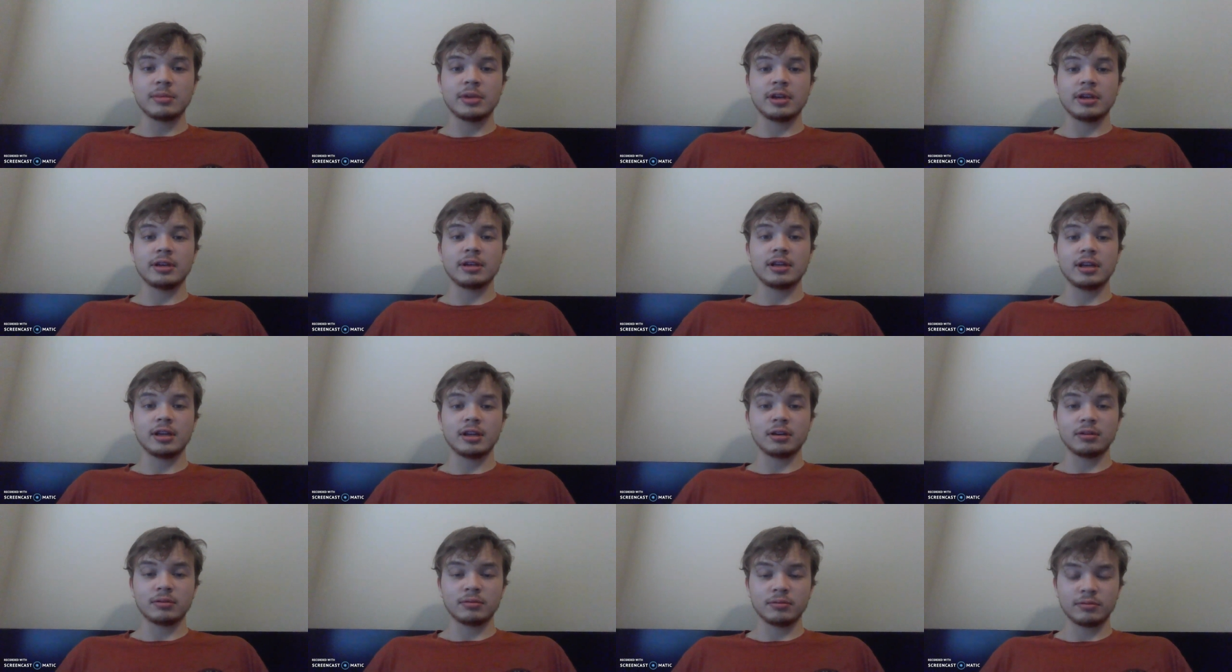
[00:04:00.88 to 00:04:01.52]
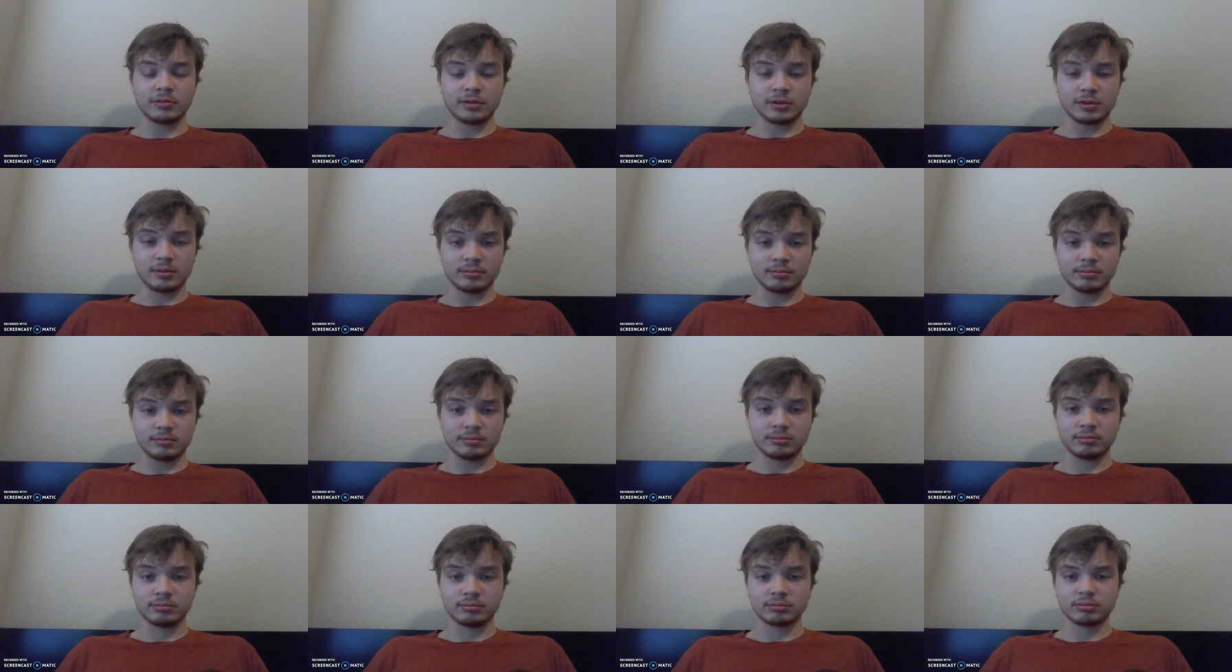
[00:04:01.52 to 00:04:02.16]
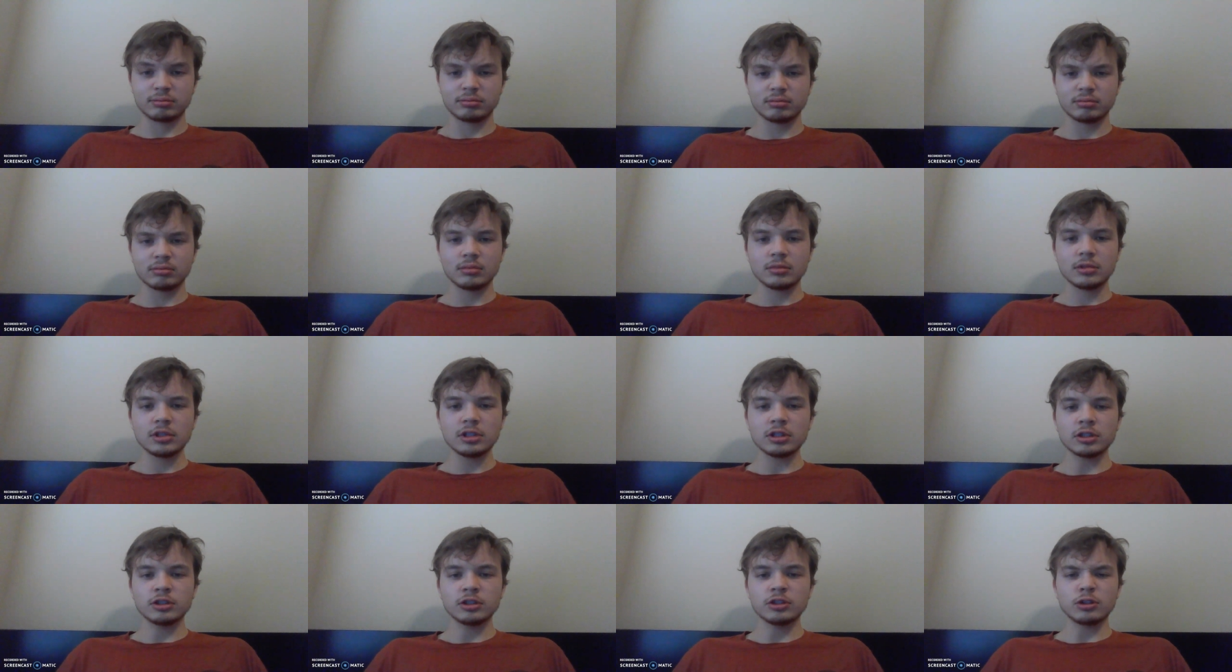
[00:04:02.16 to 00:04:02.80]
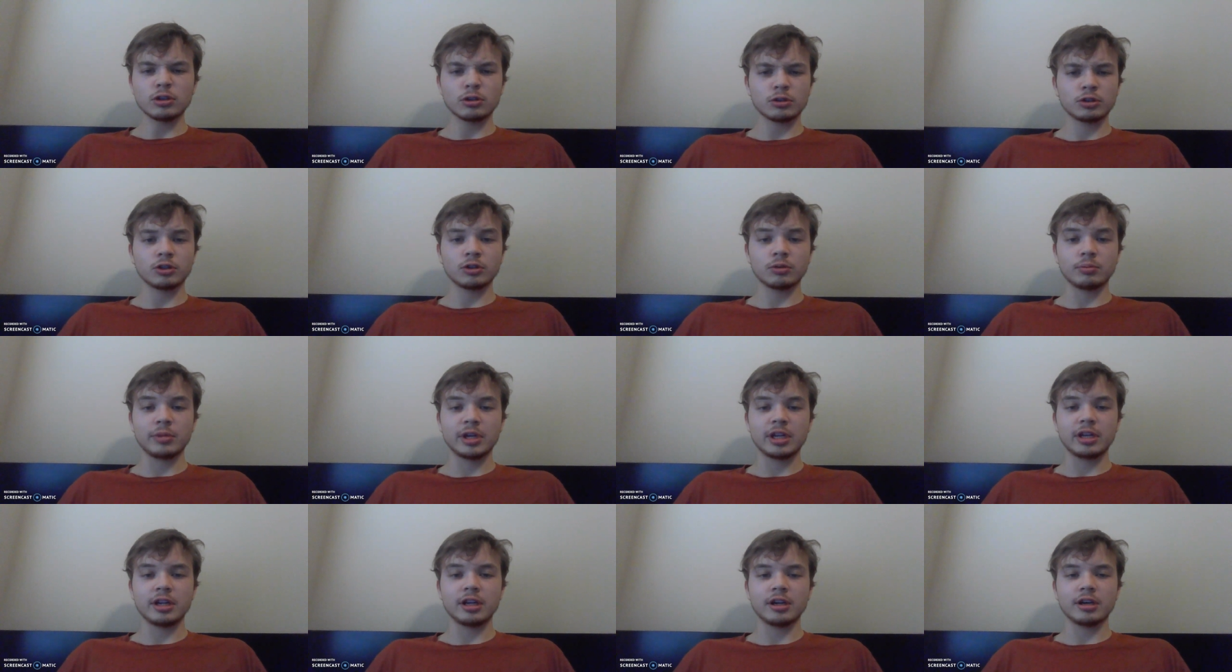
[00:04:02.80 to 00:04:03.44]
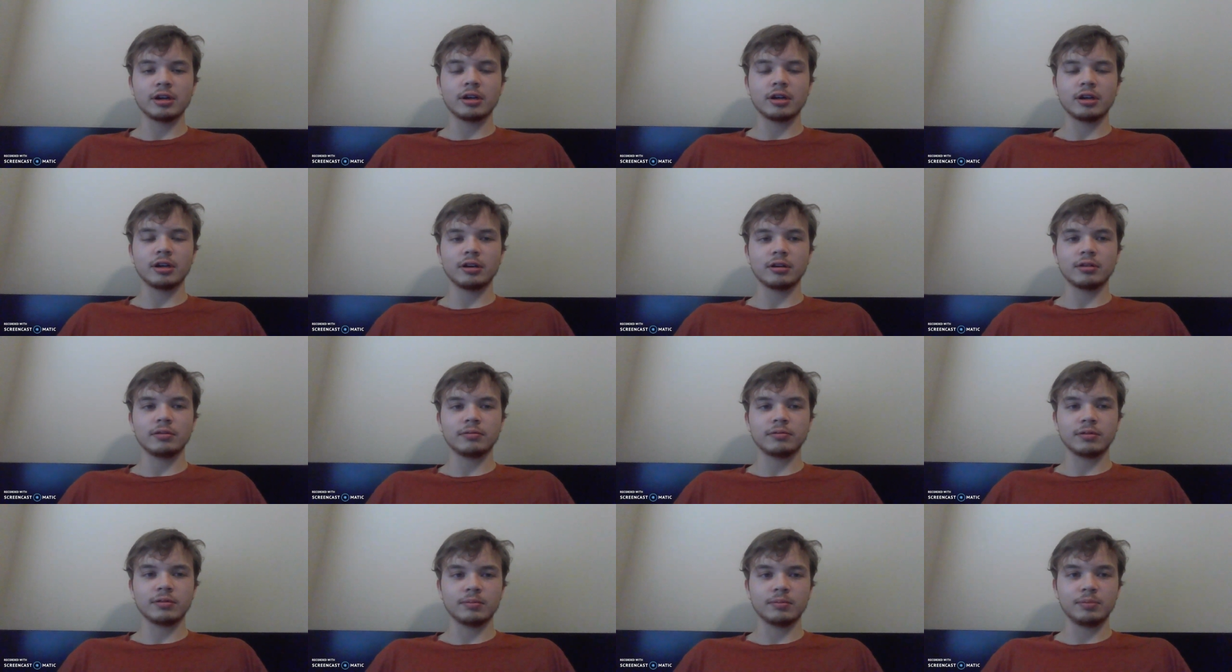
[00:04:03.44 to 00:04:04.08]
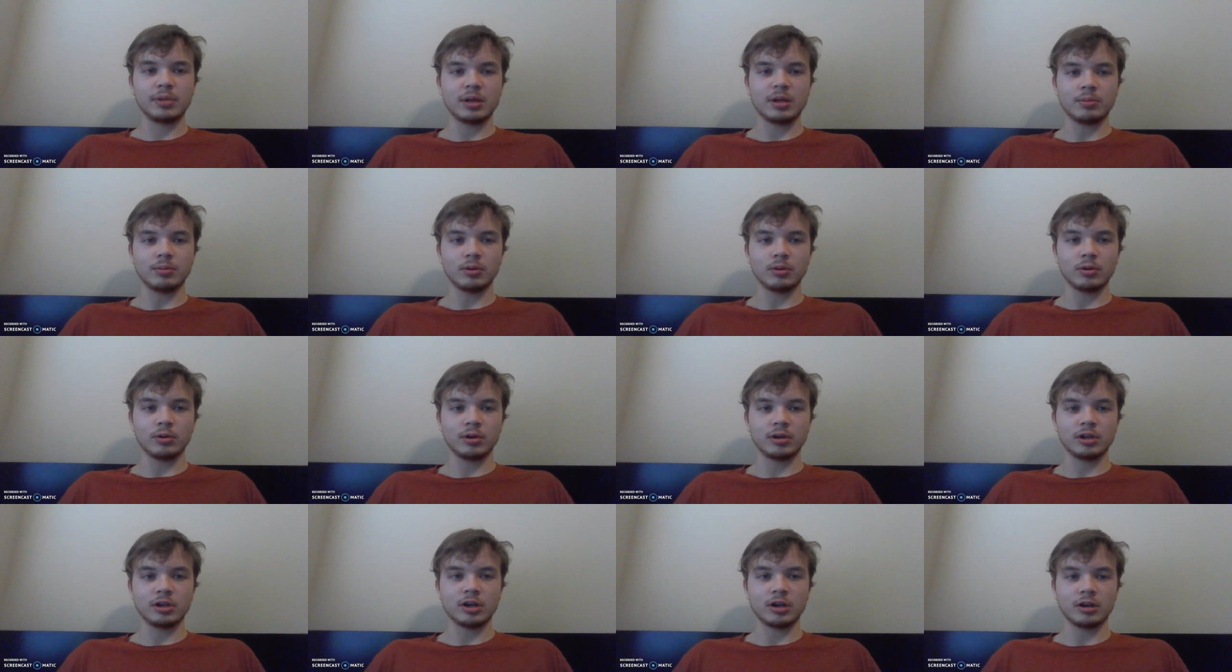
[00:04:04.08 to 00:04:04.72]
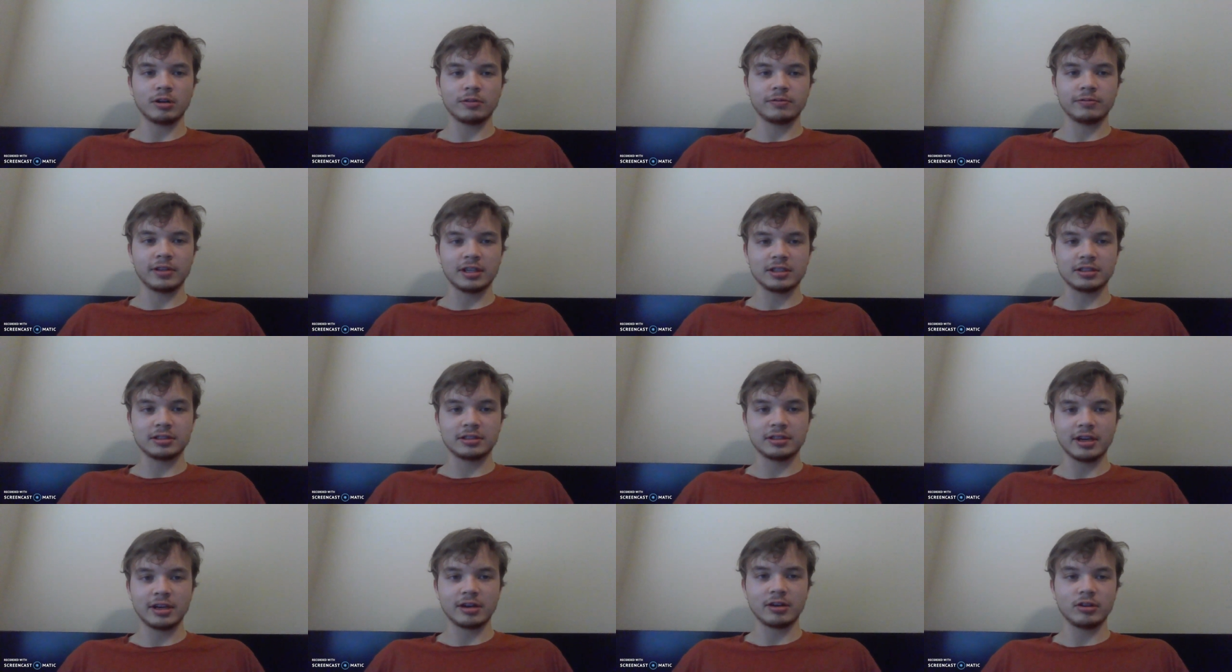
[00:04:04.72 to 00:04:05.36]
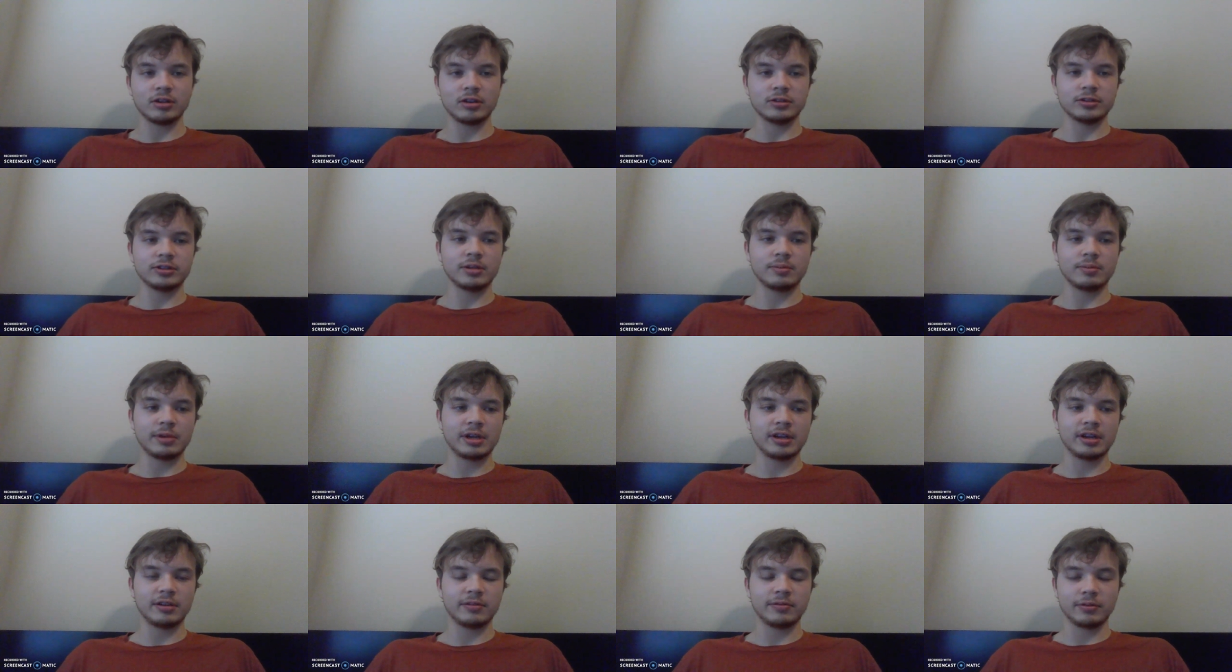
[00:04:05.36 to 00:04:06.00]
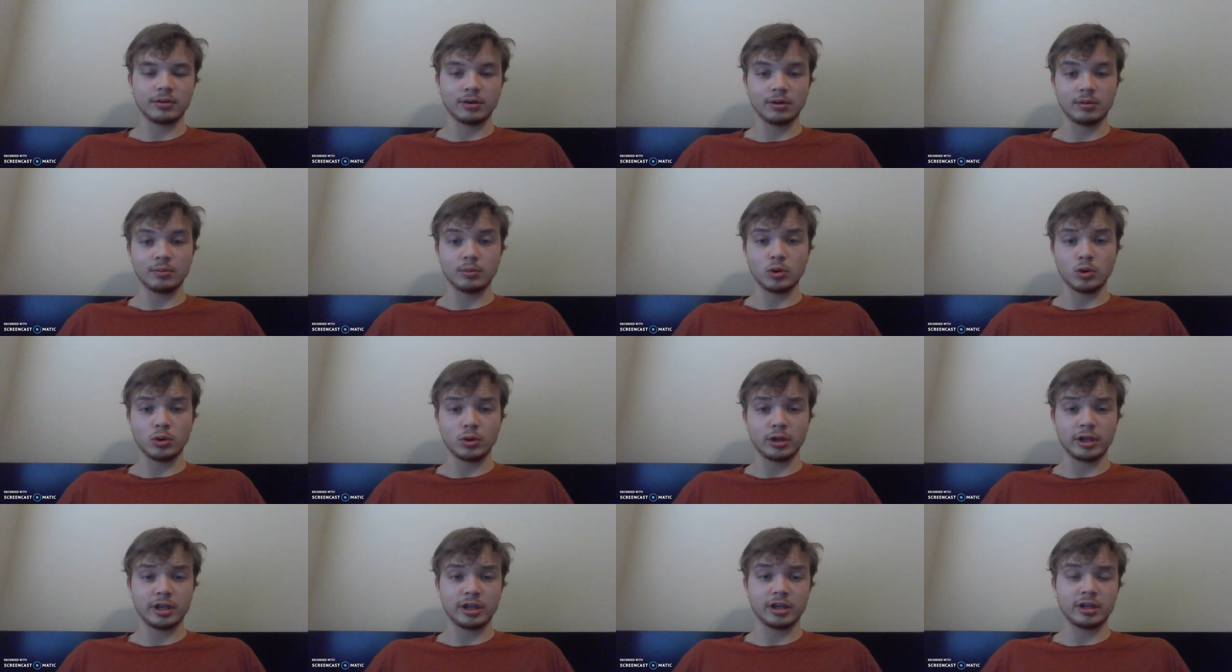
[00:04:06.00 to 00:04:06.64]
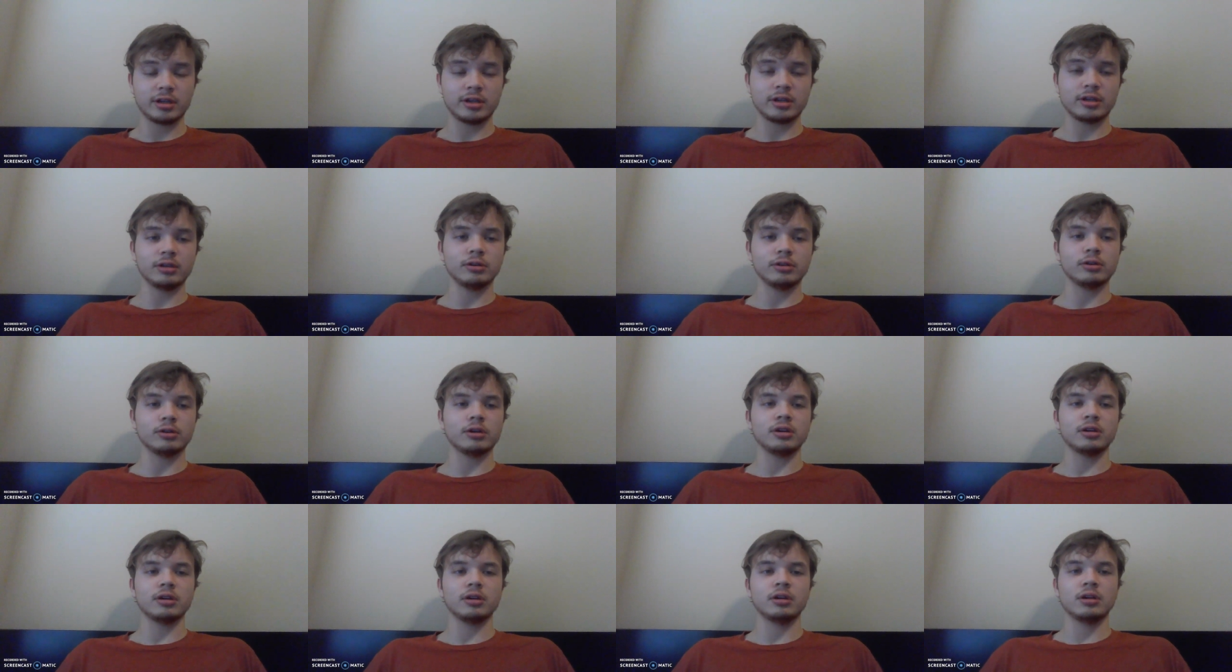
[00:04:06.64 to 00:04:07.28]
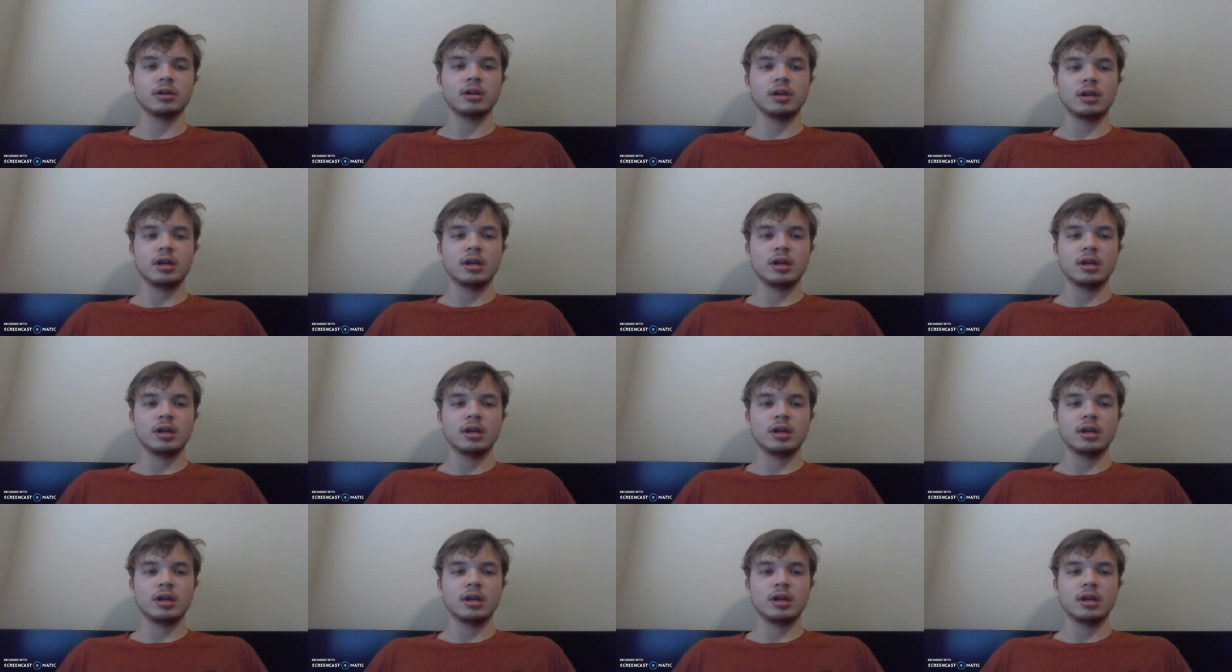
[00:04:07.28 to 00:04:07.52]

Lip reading: they may get up from social media, from people, if they tell on somebody for bullying or